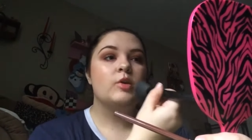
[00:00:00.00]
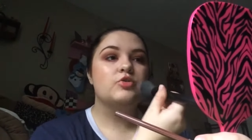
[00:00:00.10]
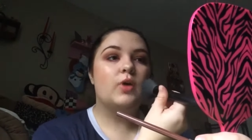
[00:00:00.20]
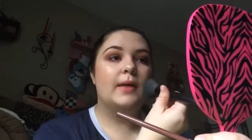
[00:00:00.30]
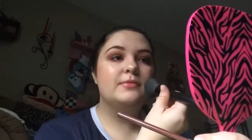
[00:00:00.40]

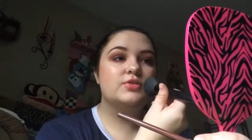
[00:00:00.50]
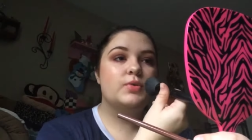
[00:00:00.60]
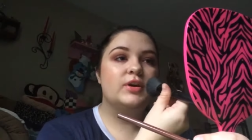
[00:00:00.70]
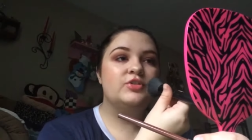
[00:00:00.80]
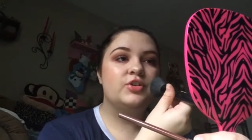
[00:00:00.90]
So I'm
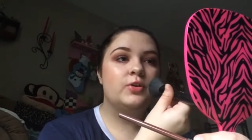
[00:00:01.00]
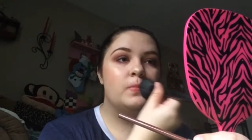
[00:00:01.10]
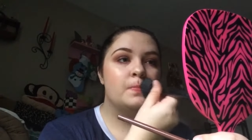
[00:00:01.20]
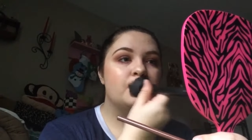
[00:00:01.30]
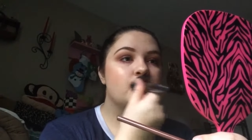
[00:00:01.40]
just going
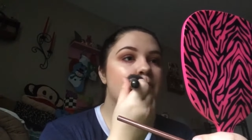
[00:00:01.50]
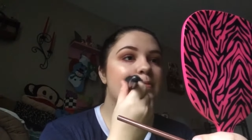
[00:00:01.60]
to